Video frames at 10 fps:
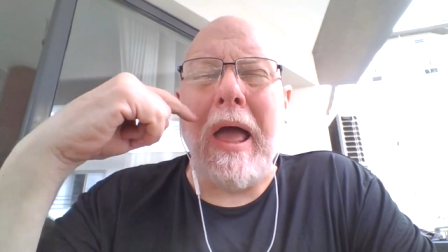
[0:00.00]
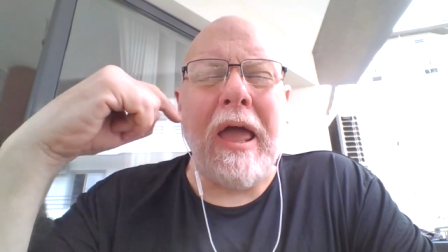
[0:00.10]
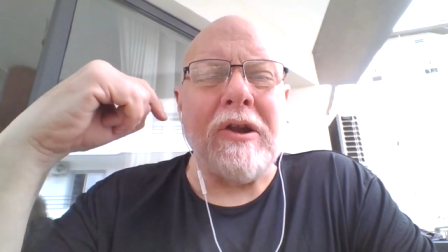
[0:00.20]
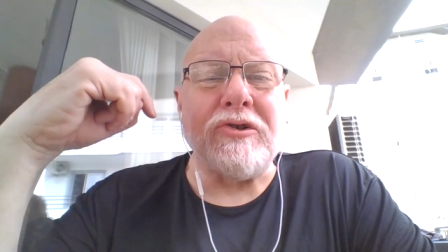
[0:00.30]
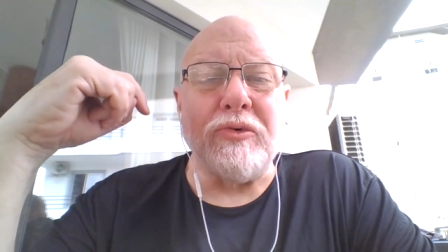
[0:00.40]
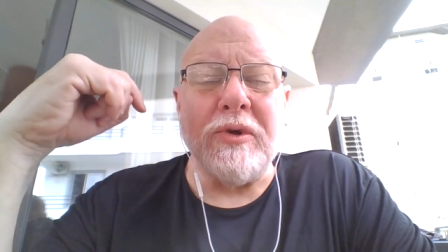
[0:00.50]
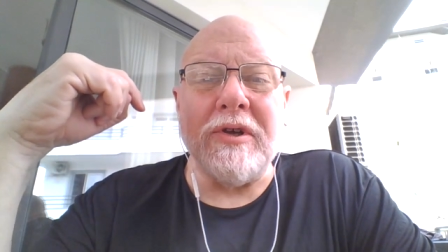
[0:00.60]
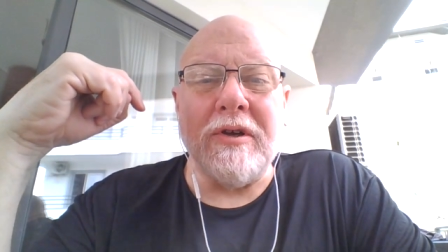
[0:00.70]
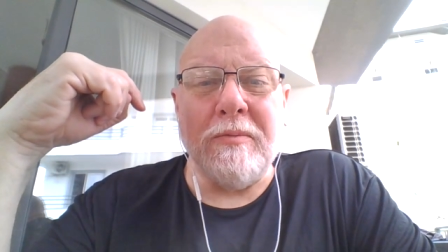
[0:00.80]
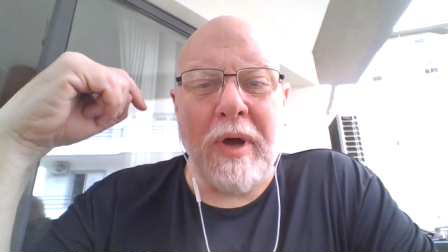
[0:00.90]
And it's a really
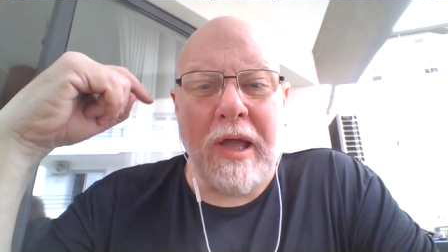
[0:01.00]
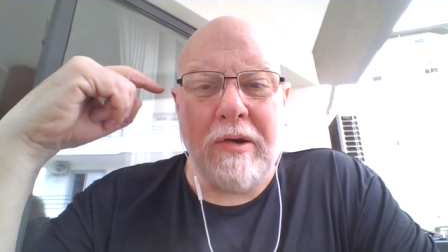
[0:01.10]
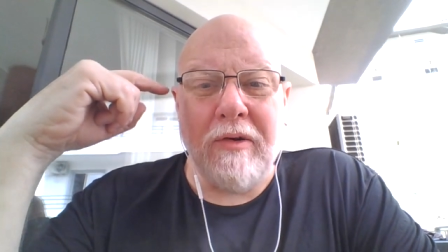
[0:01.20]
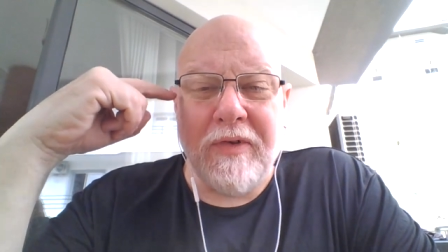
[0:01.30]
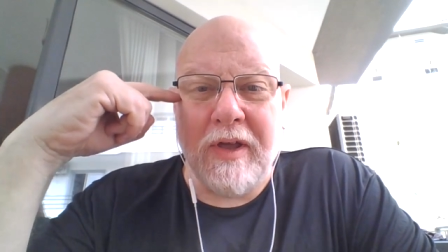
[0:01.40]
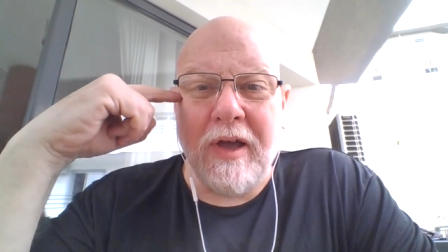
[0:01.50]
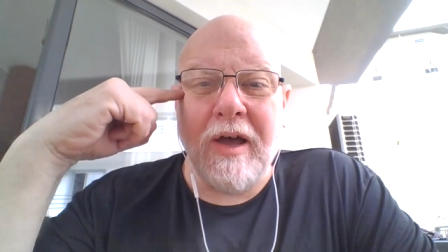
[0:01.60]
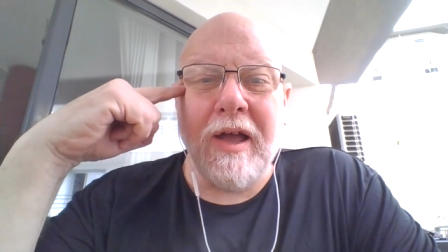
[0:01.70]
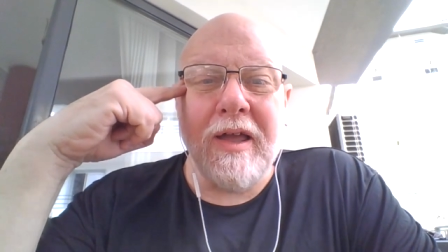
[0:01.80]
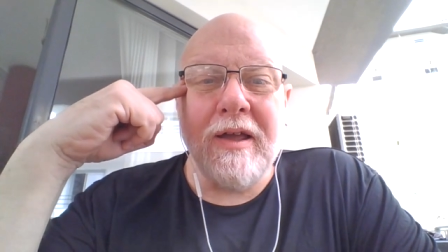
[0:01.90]
good biography.
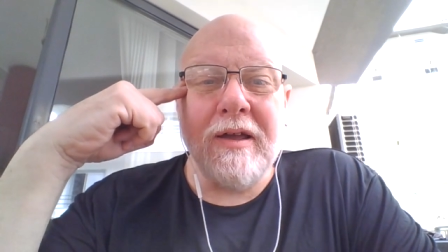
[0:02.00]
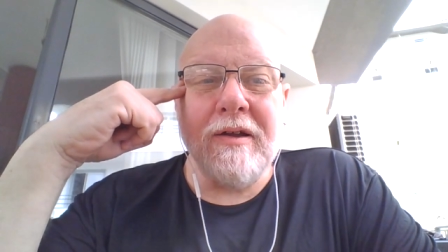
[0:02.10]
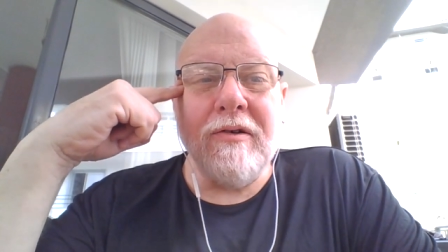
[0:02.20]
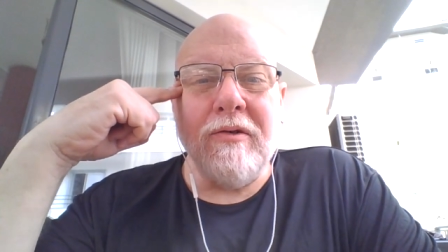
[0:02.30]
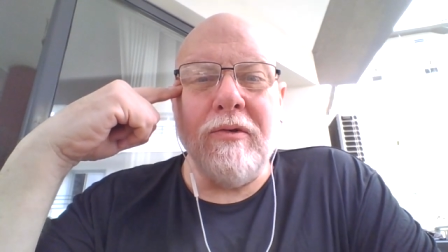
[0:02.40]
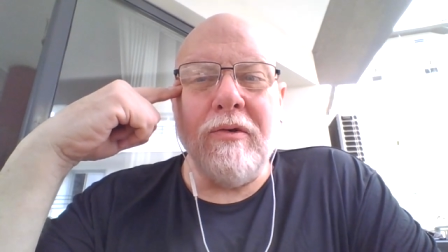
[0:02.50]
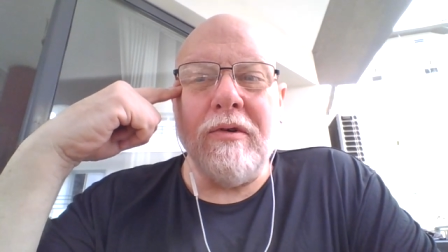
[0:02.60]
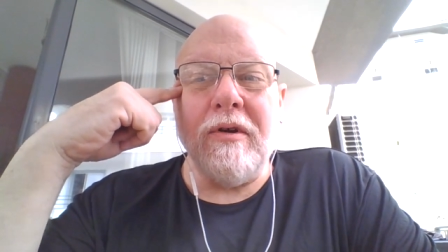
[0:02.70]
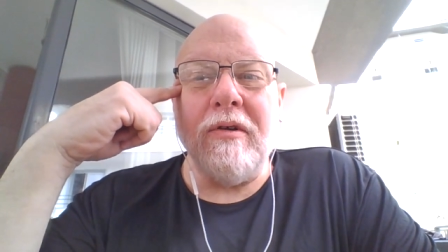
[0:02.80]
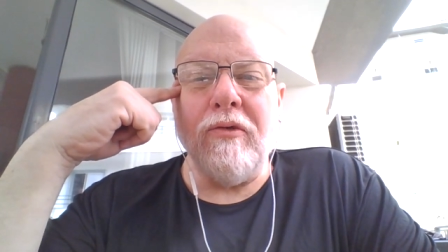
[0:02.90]
I
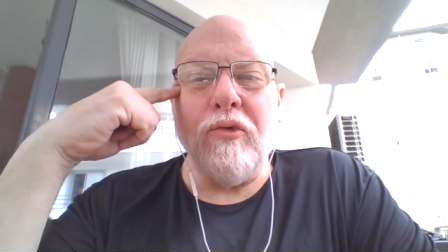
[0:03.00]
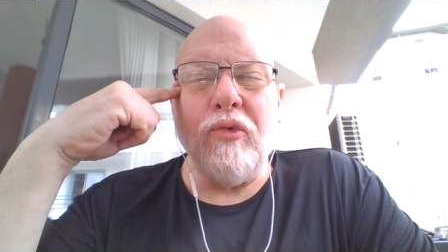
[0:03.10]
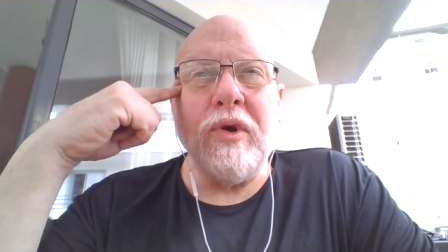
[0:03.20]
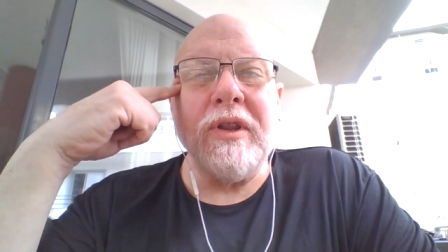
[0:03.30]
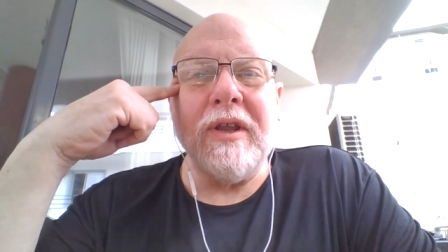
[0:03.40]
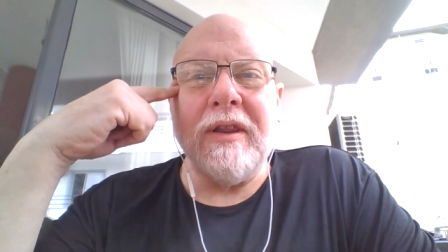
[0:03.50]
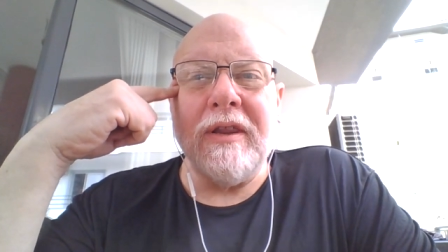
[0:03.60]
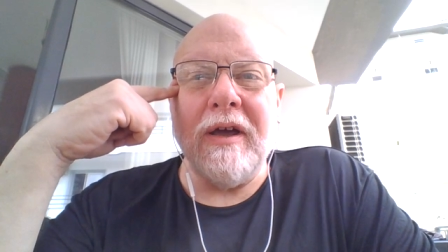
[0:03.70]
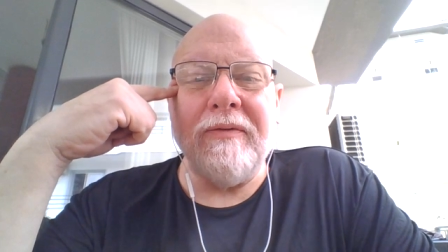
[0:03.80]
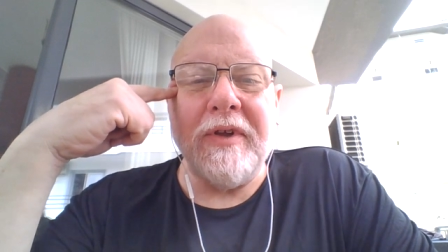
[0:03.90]
really
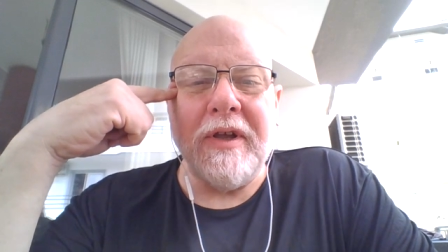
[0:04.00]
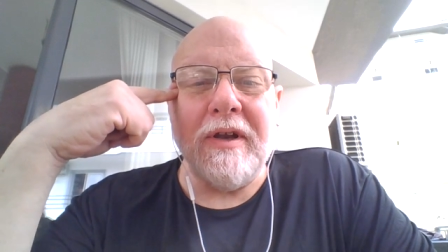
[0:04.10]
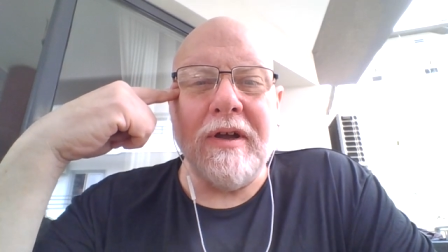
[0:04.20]
loved it.